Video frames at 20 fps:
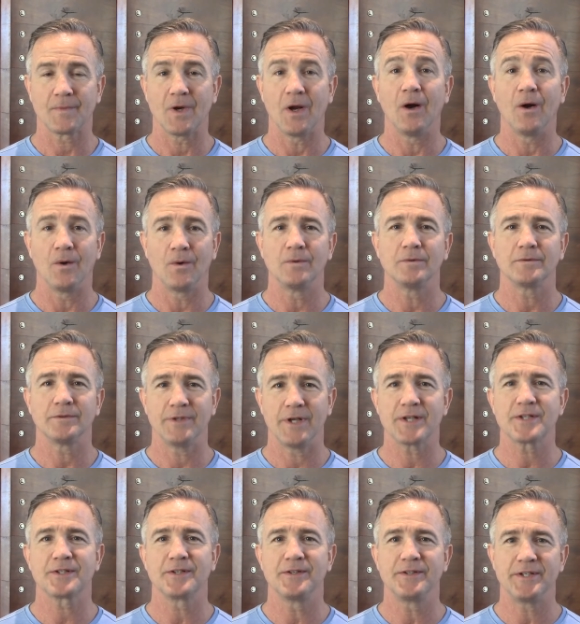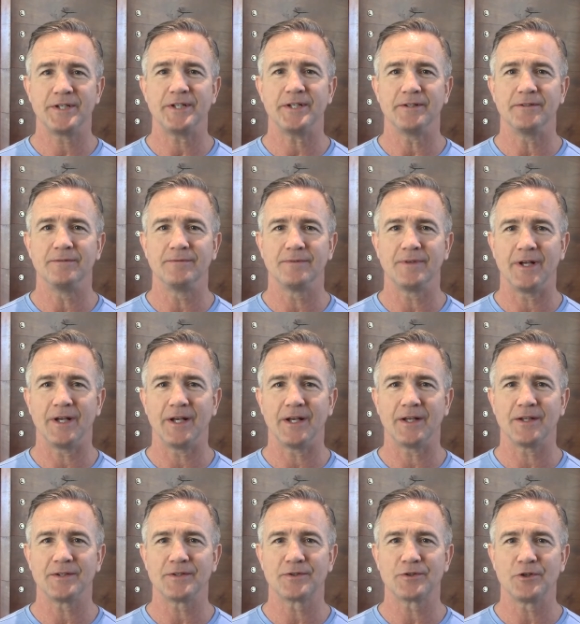Oh, yes indeed,
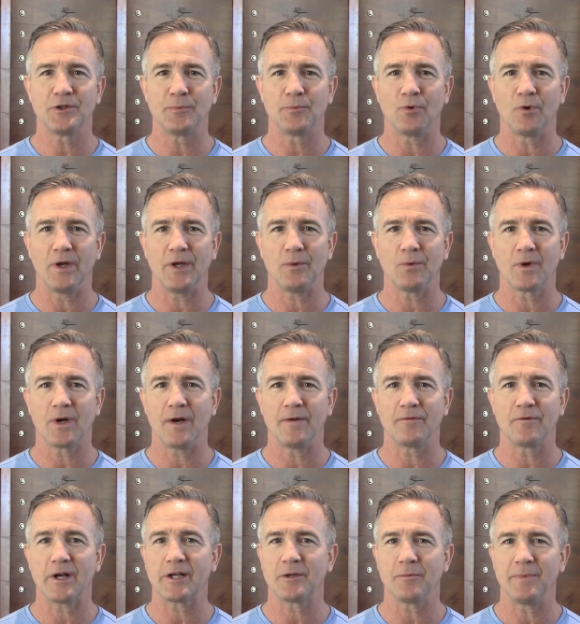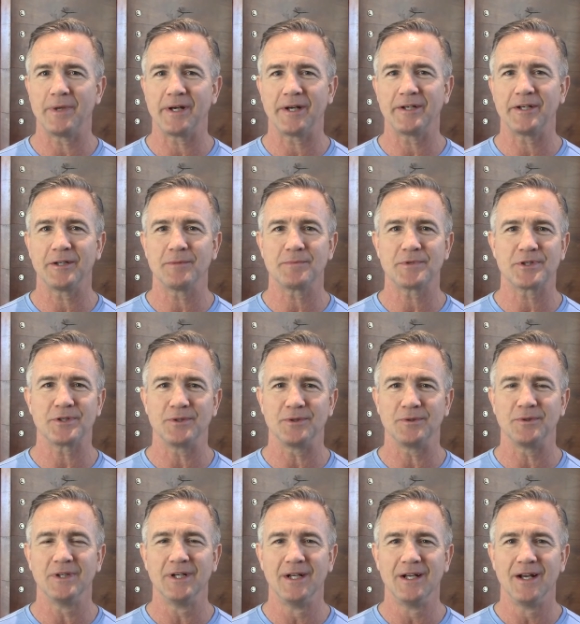and to the point where I've recommended him to
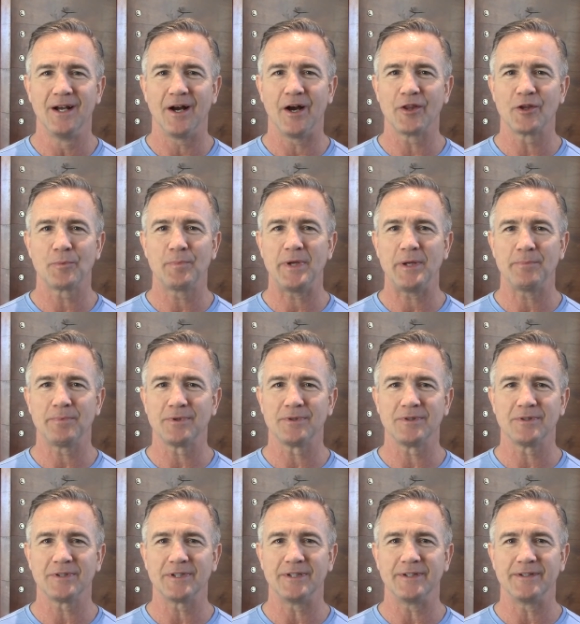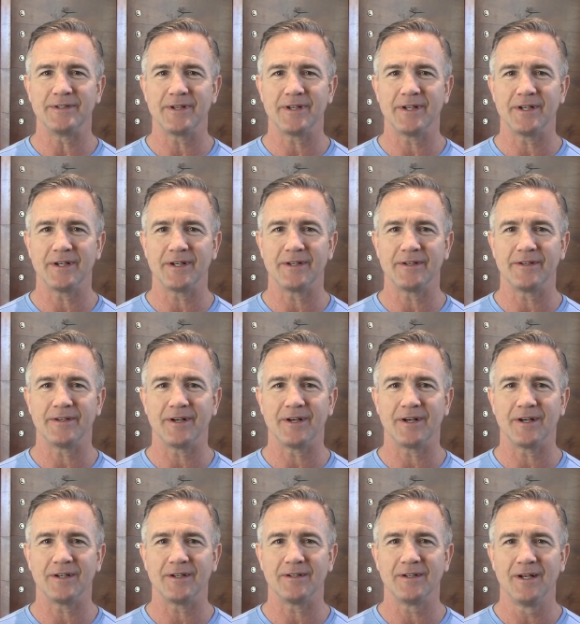other people, and
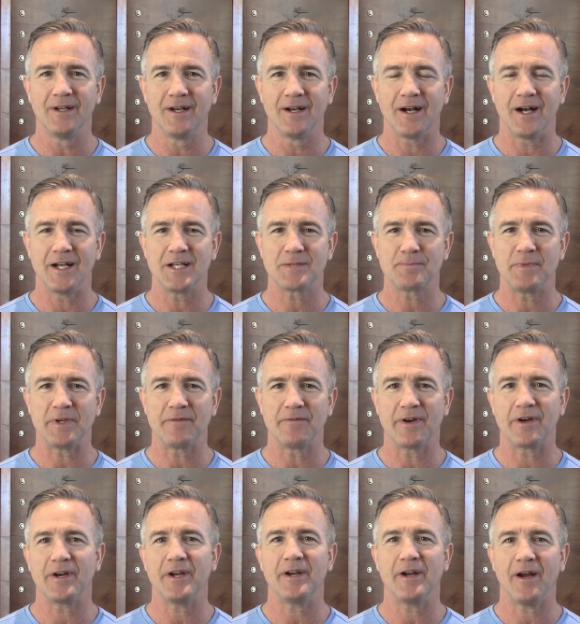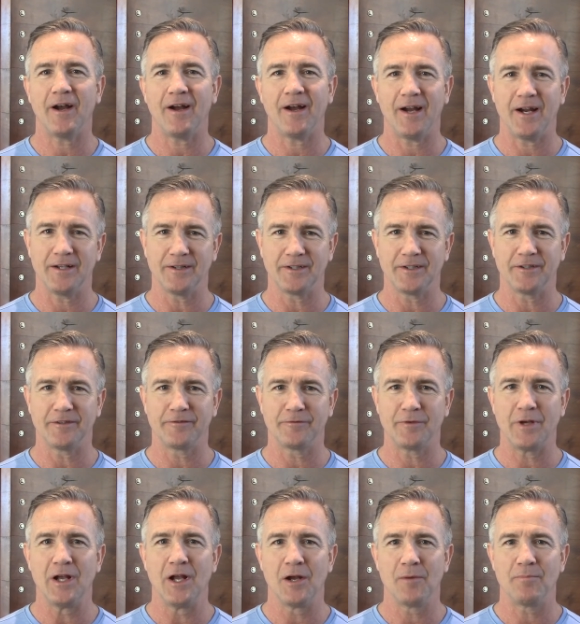I speak very highly of
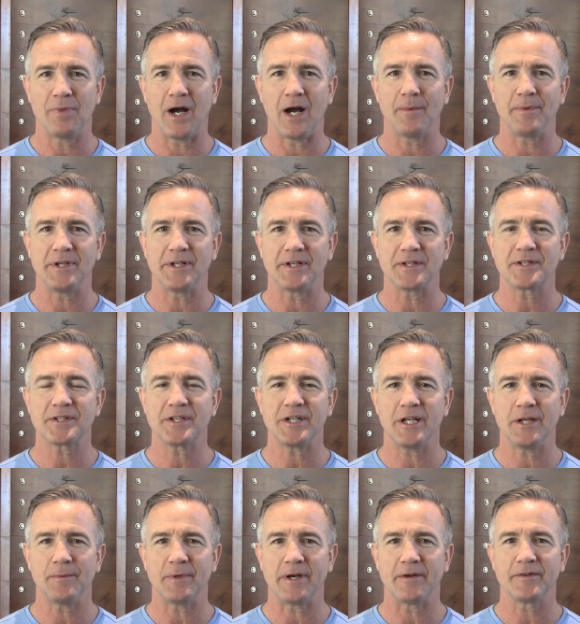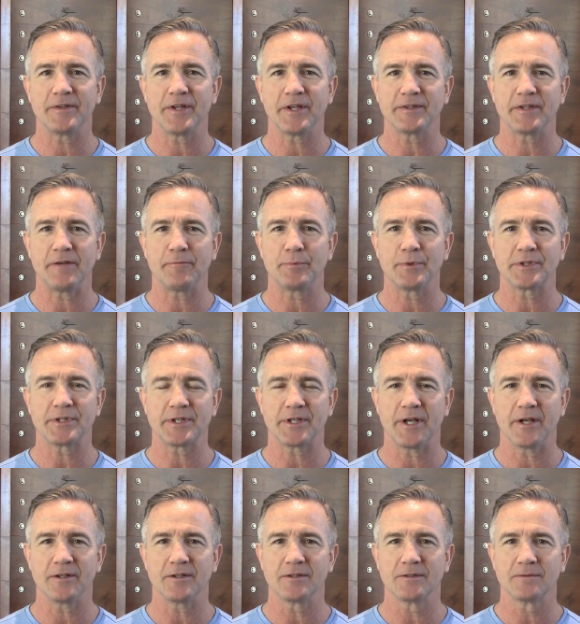Bobby and his team and everything they've put
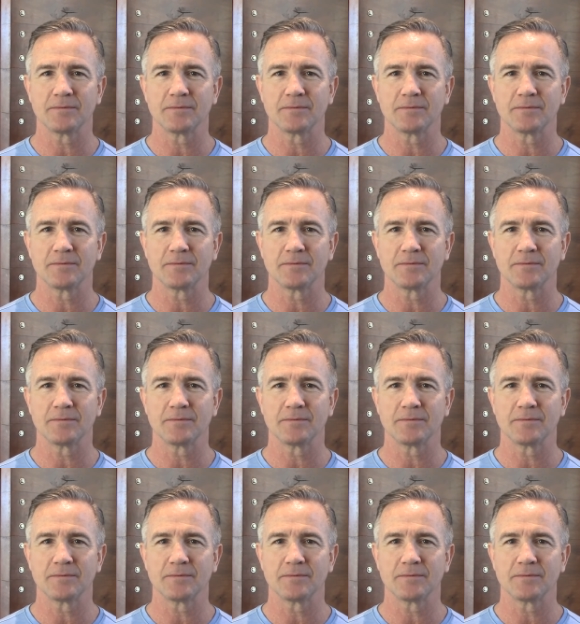together.